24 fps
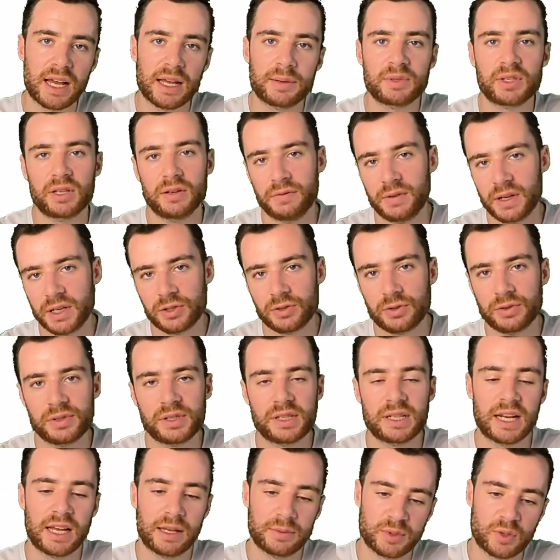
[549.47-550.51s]
slabs,
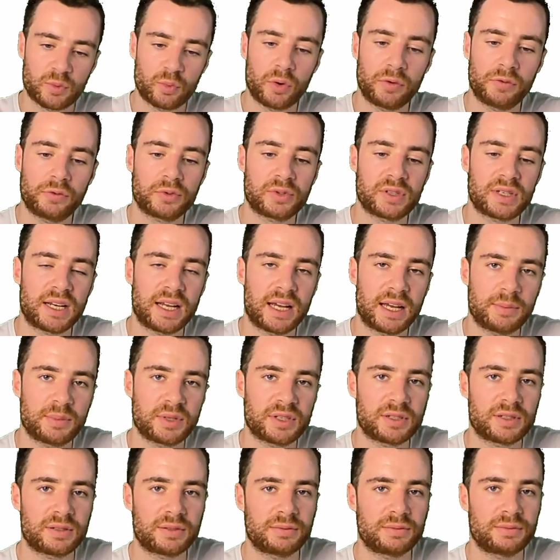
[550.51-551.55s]
conventional slabs, waffle
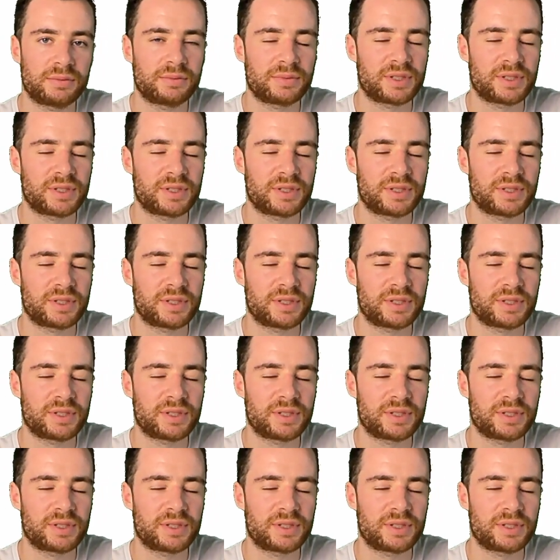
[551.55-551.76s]
slabs.